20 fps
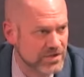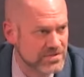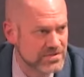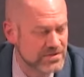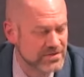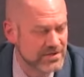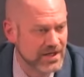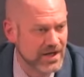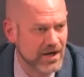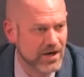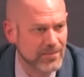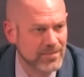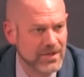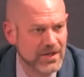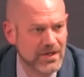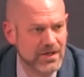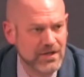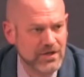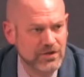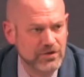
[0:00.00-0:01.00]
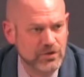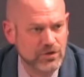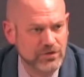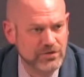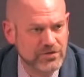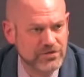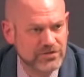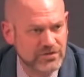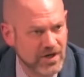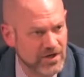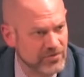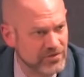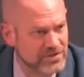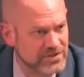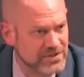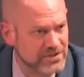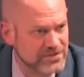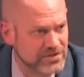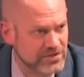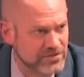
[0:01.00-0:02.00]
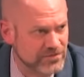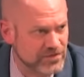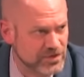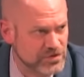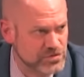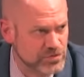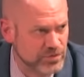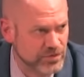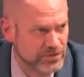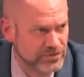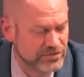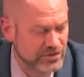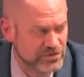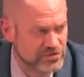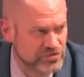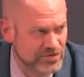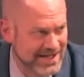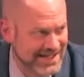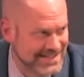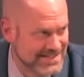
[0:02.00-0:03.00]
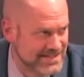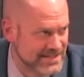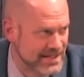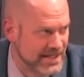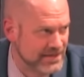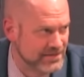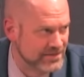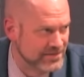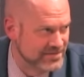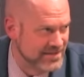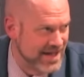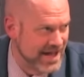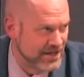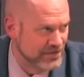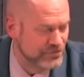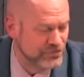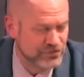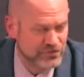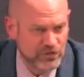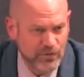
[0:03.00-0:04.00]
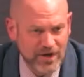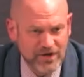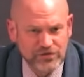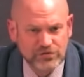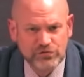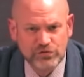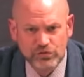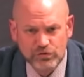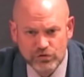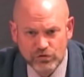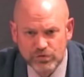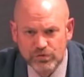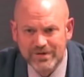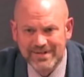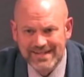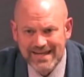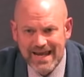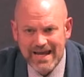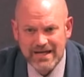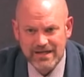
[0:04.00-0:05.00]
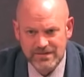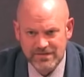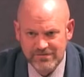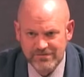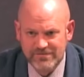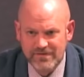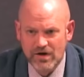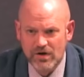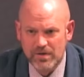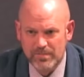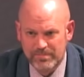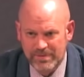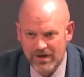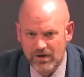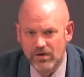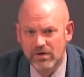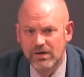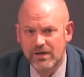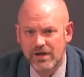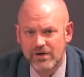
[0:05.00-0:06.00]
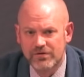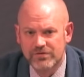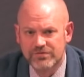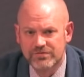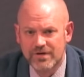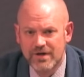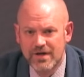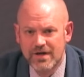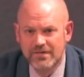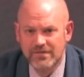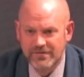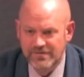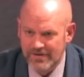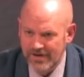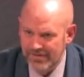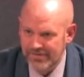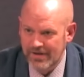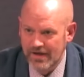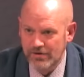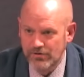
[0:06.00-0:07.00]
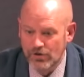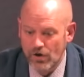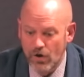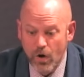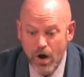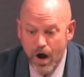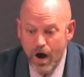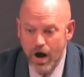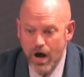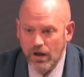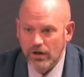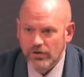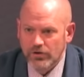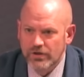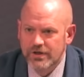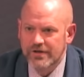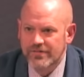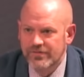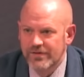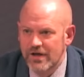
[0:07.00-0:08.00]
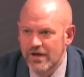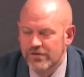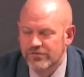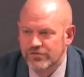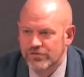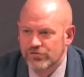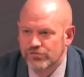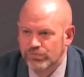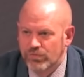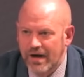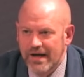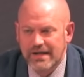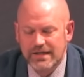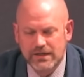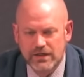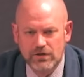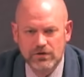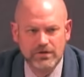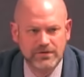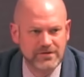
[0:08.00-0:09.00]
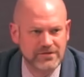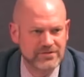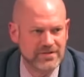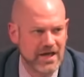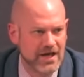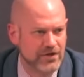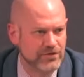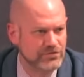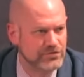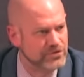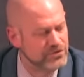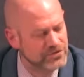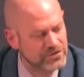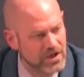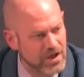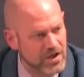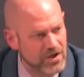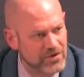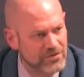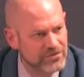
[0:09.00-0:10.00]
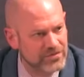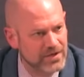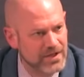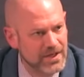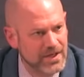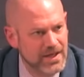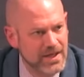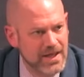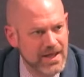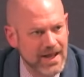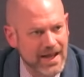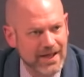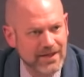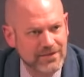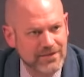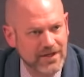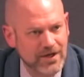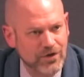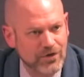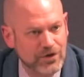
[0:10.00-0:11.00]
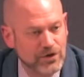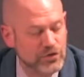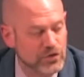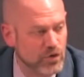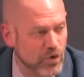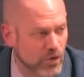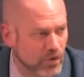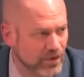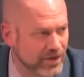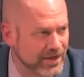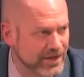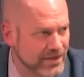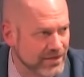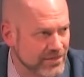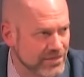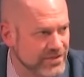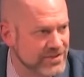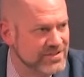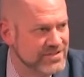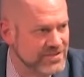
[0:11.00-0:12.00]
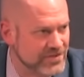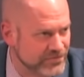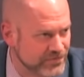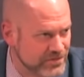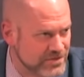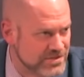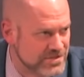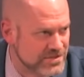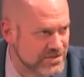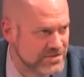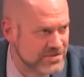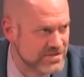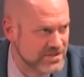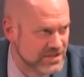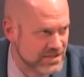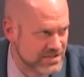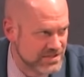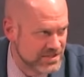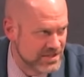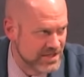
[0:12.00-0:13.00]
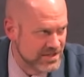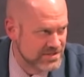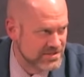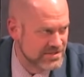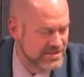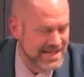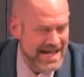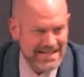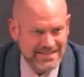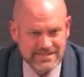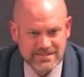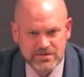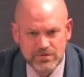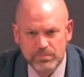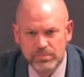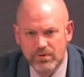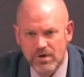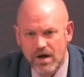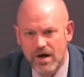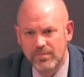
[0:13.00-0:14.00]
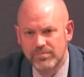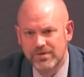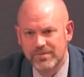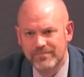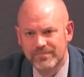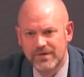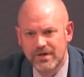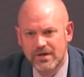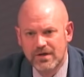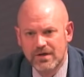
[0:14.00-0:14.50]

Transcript: that wasn't there, you'll discover that these individuals are translating the text so as to create the very parallels that they then go, oh, look at this, it's right here in the text itself. And they are ignoring the differences that exist. That's the problem.